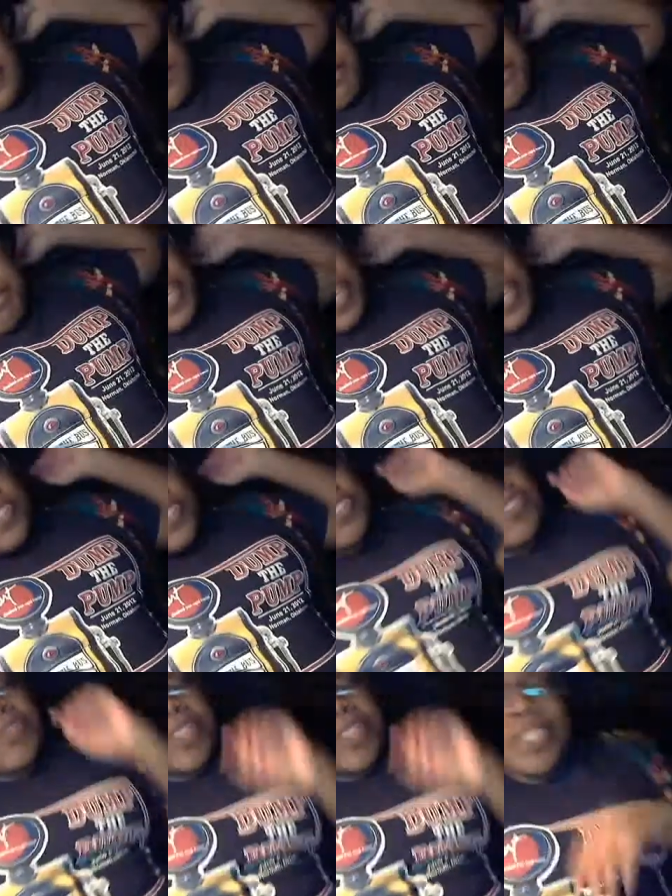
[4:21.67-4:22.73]
My issue
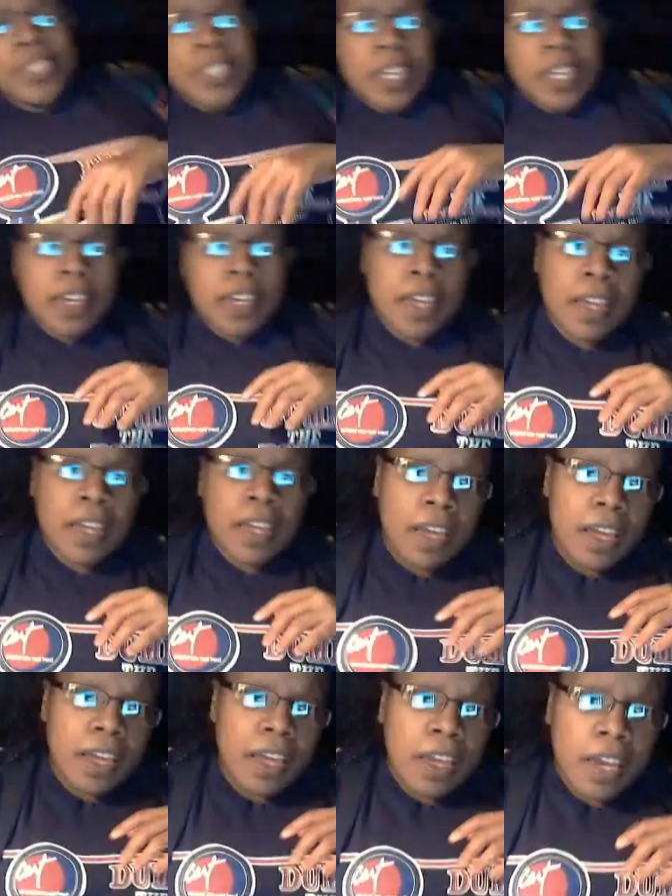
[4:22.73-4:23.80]
is,
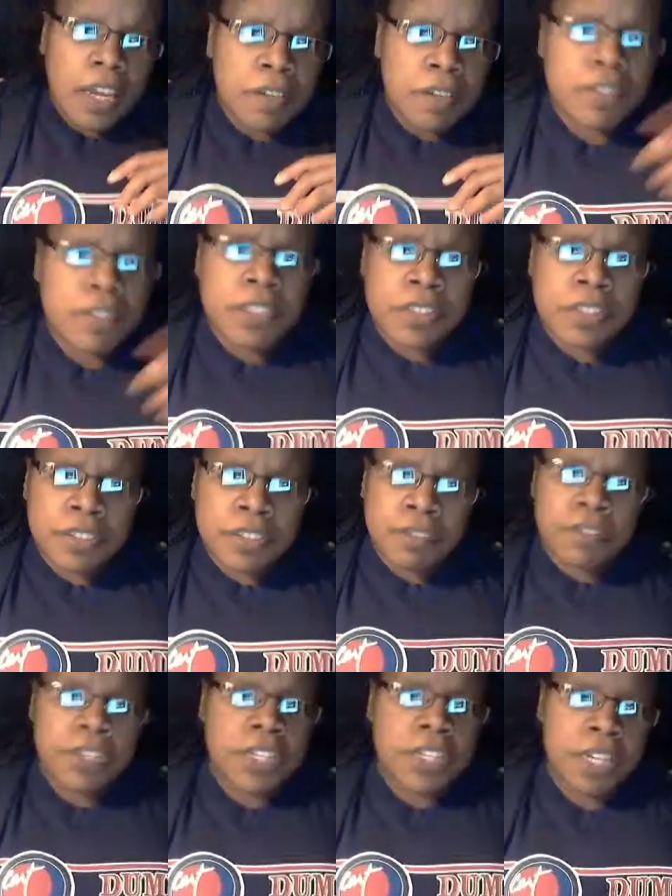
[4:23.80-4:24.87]
I really
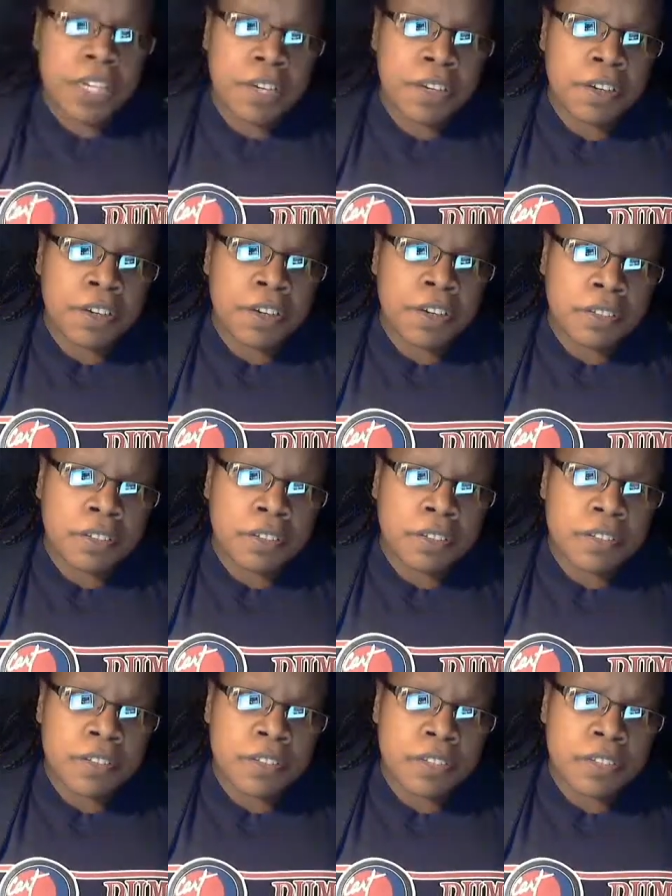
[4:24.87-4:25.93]
don't care.
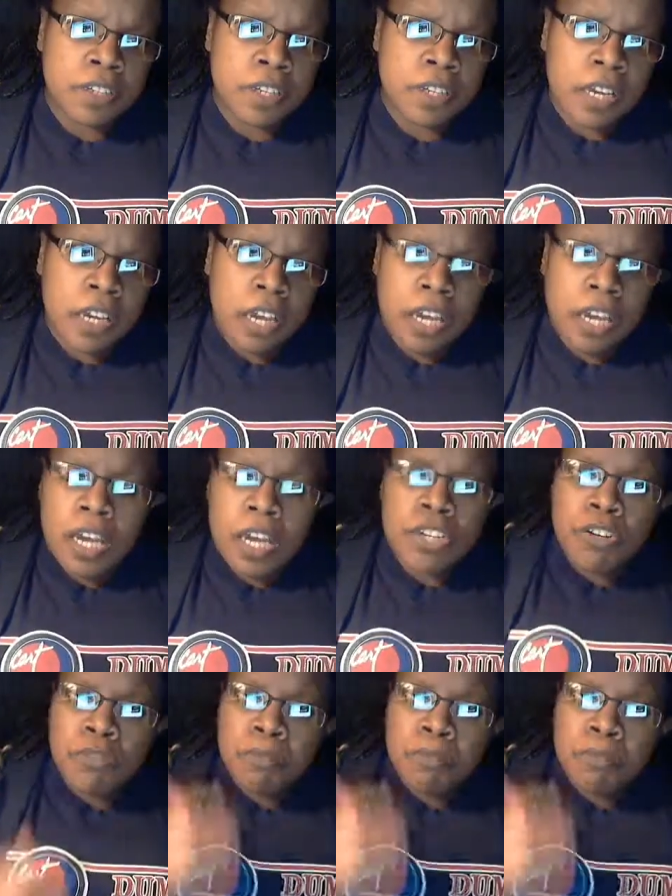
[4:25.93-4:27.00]
I
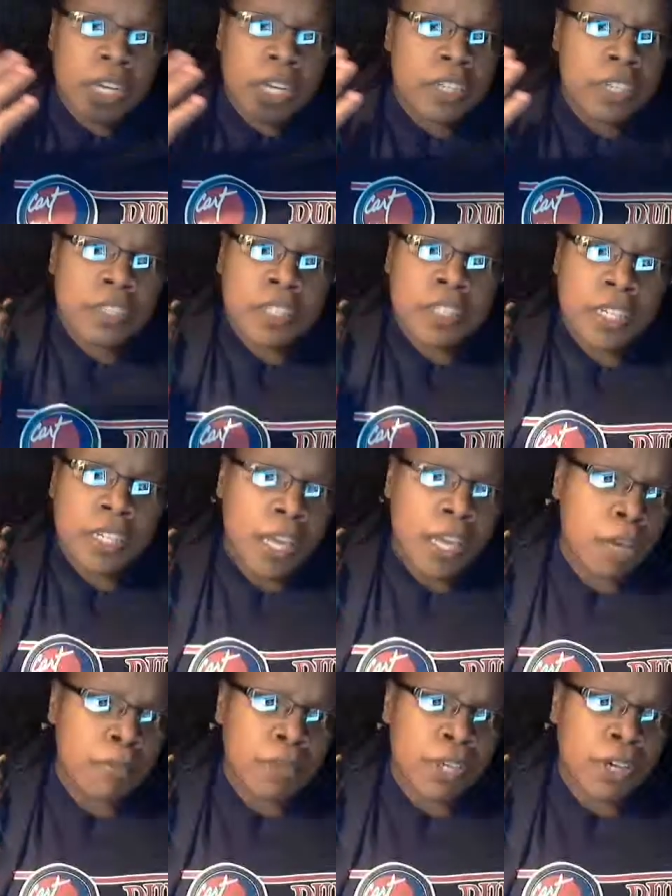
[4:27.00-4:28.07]
don't mind saying
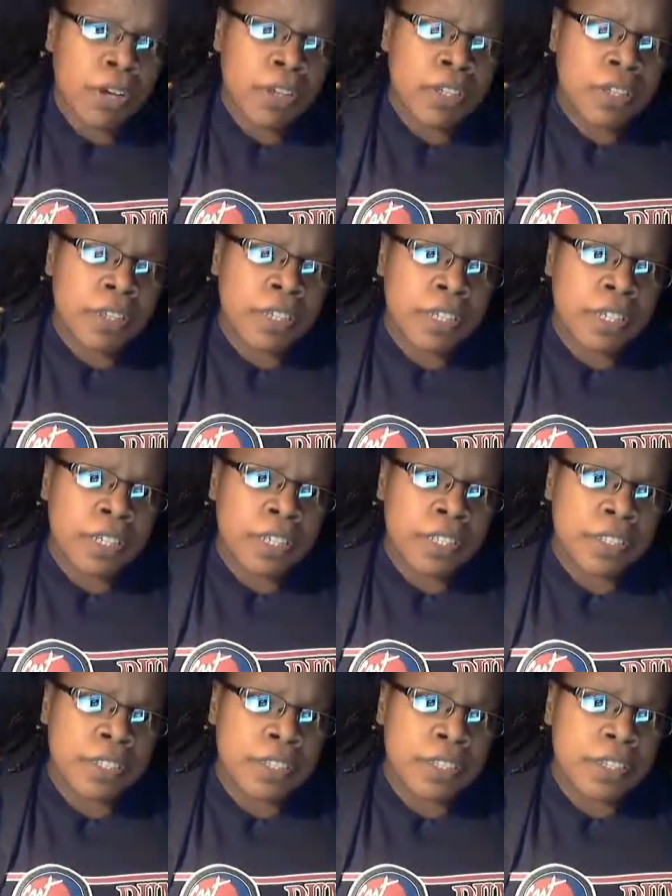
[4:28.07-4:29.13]
happy
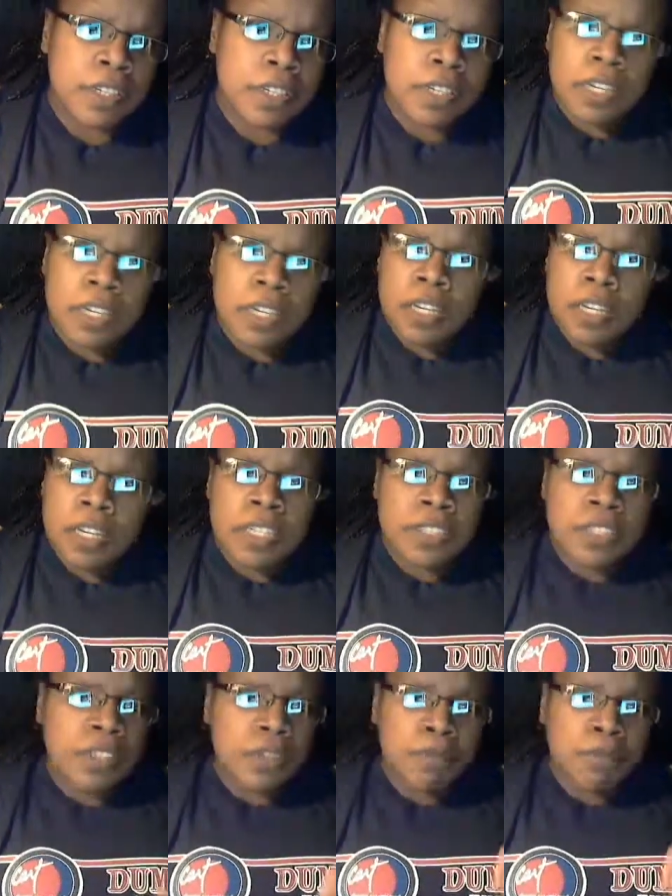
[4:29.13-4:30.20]
holidays,
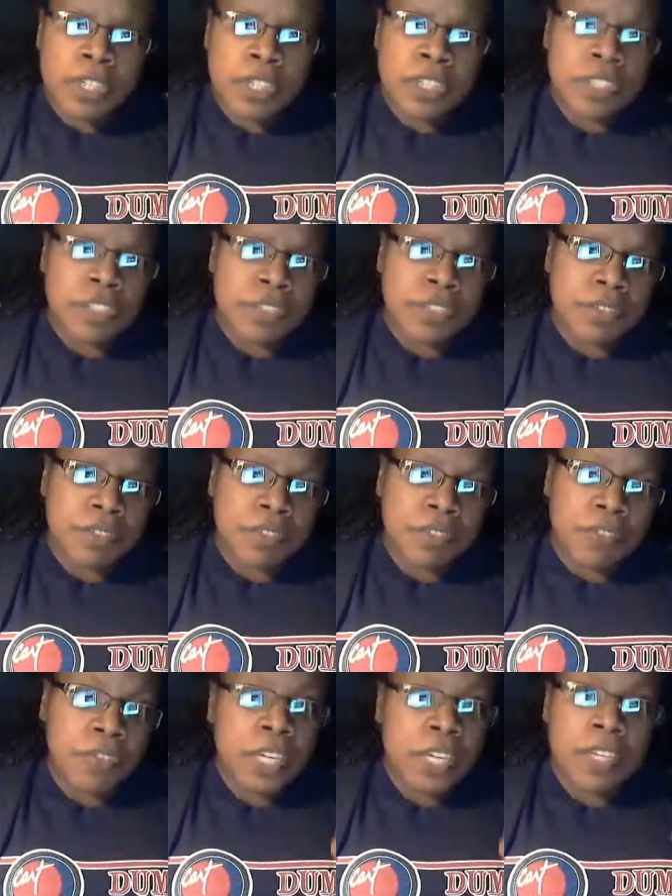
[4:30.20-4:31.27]
because,
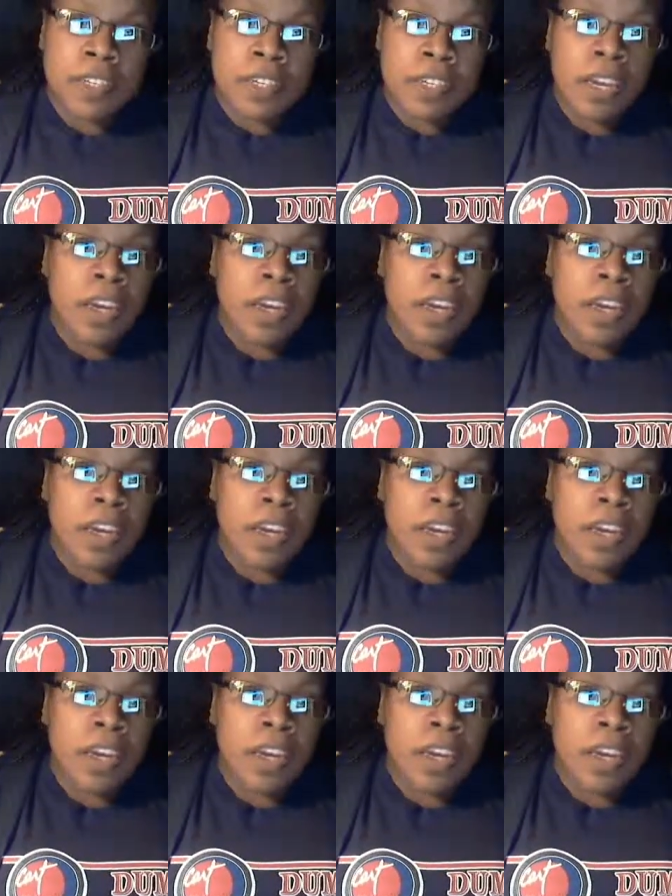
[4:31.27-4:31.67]
frankly,